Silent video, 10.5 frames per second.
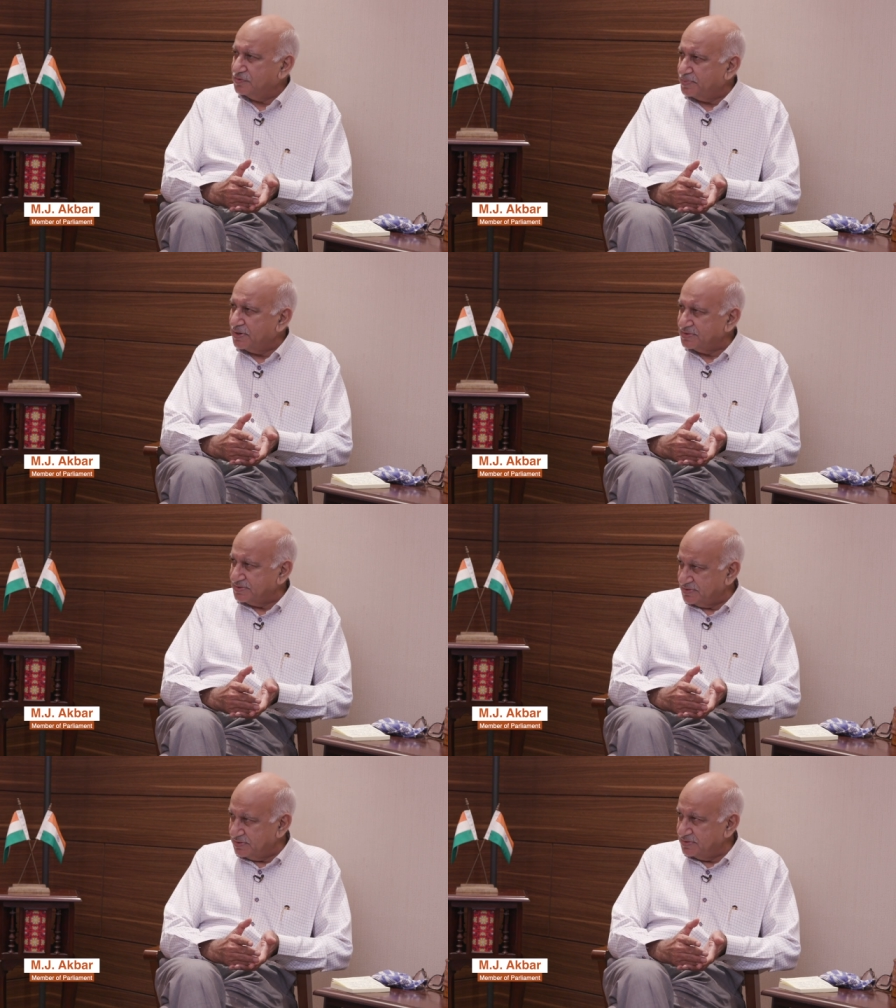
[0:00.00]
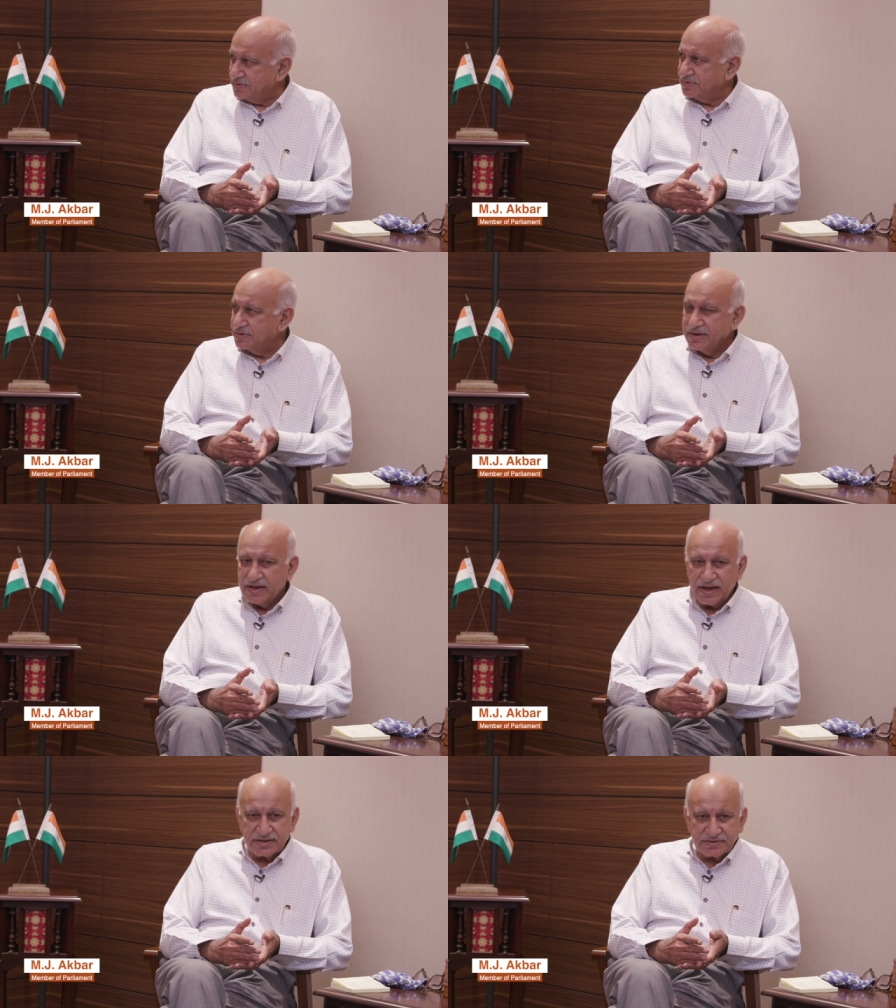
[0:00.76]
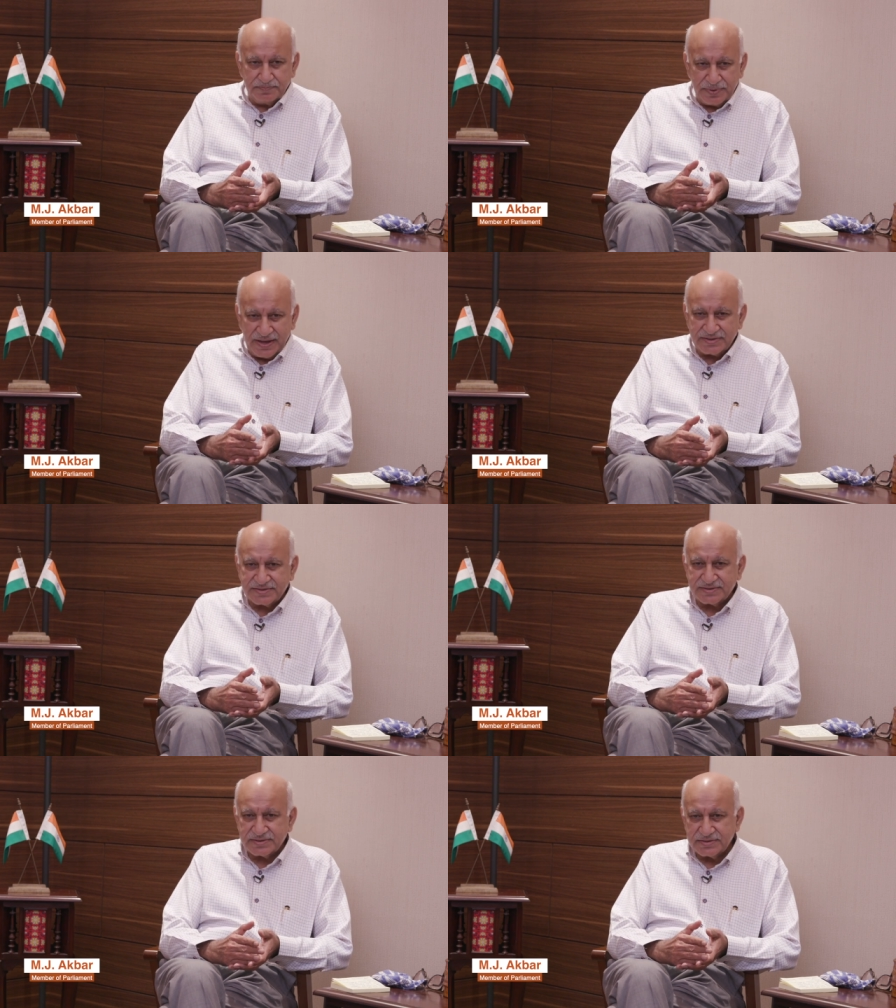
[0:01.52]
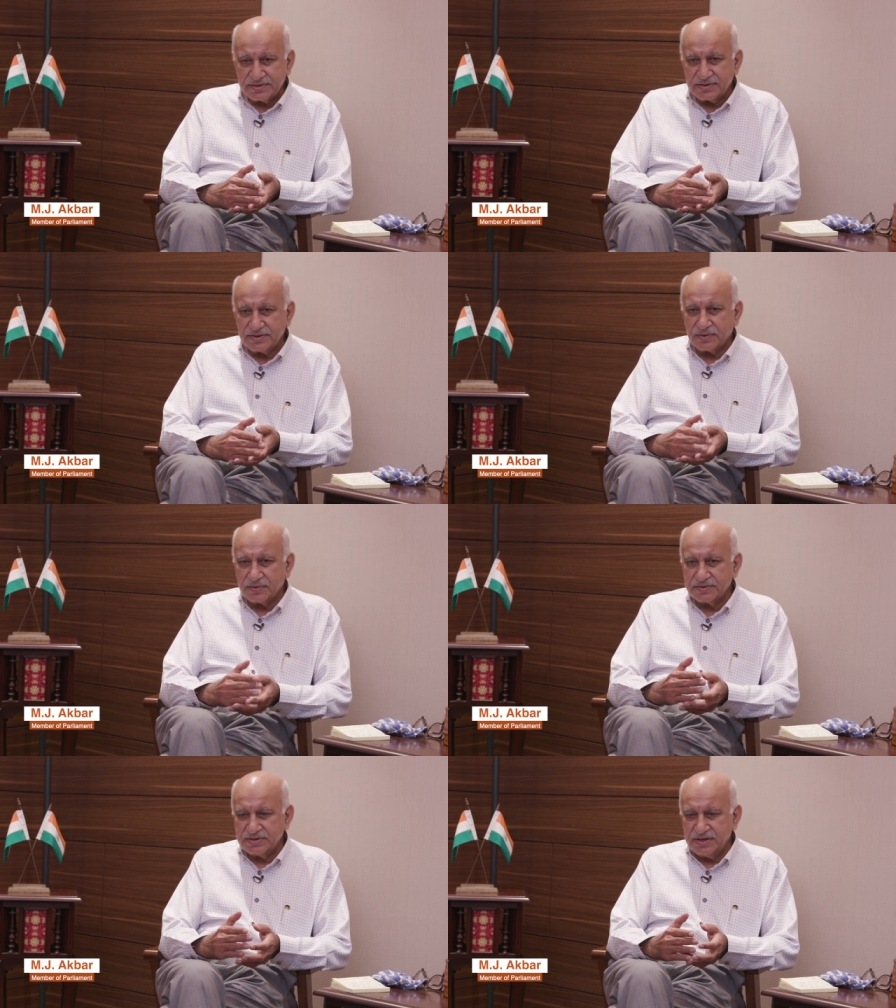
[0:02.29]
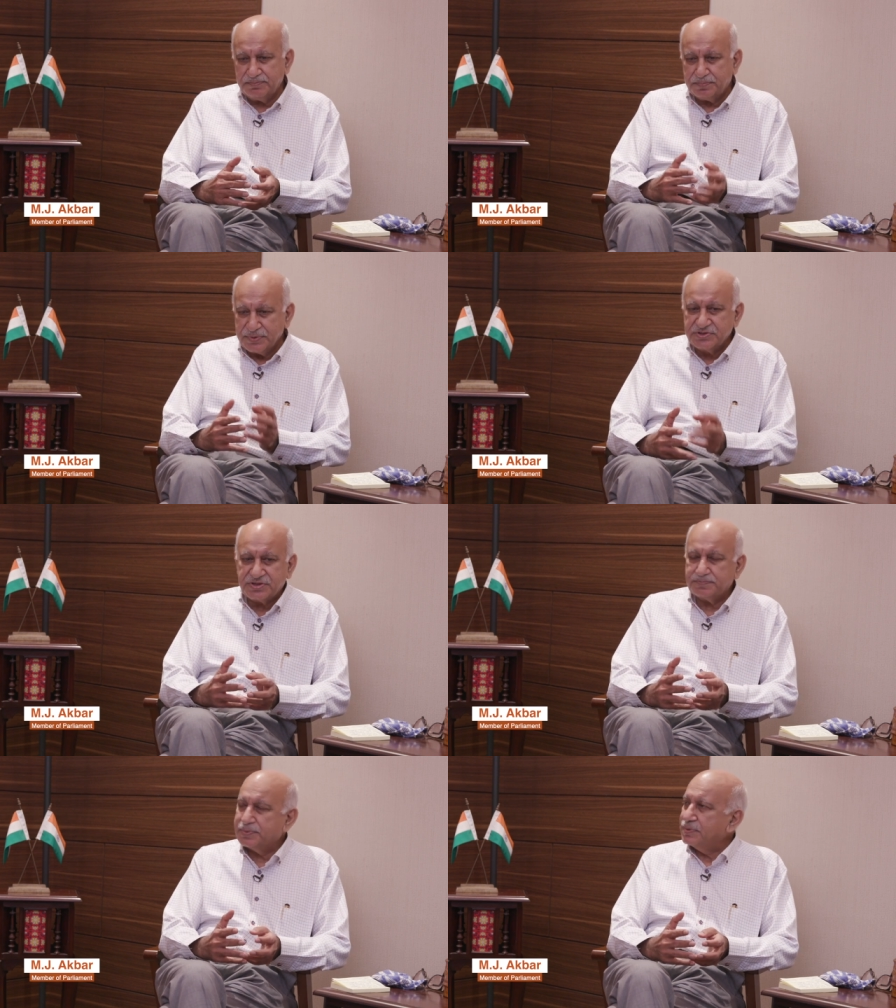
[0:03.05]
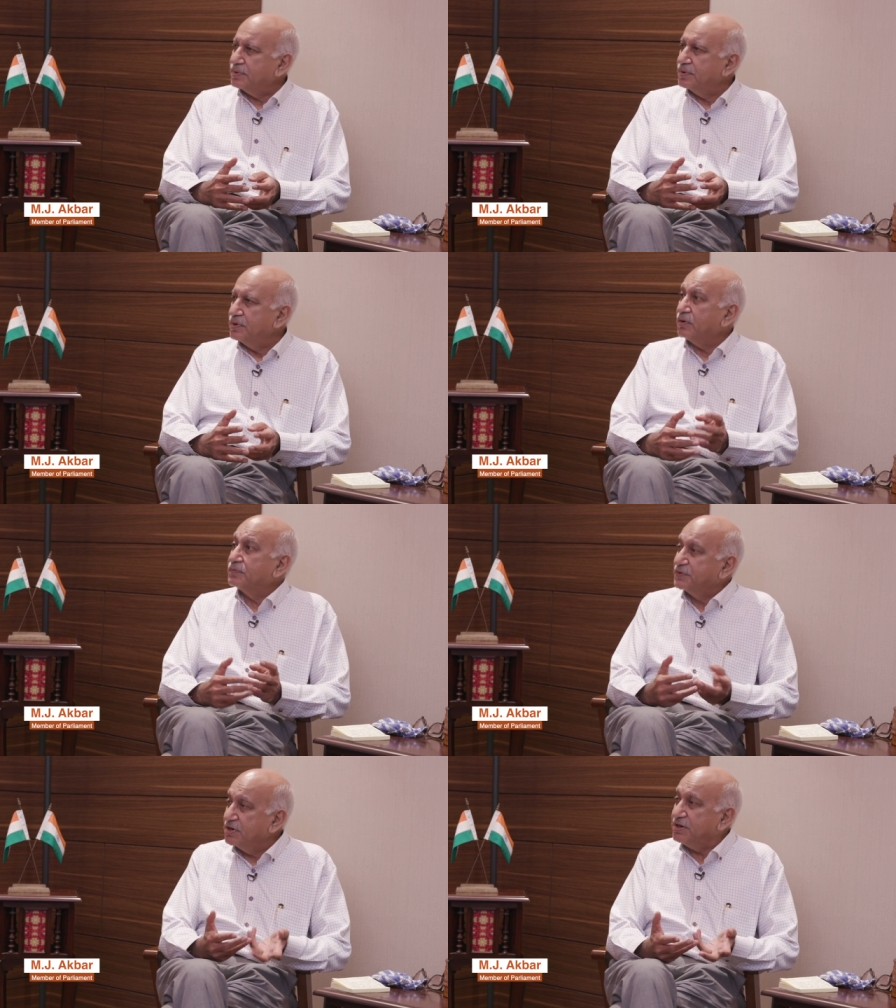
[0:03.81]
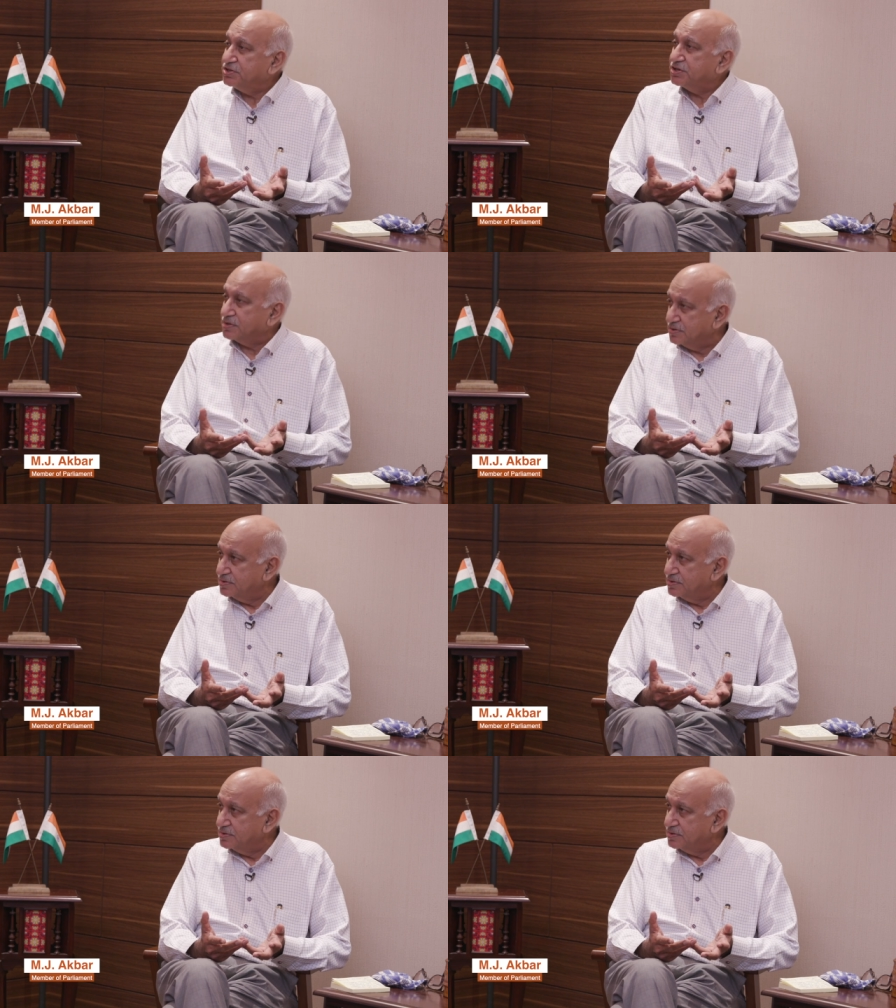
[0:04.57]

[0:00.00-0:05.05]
of Pakistan as based on the principle of religion,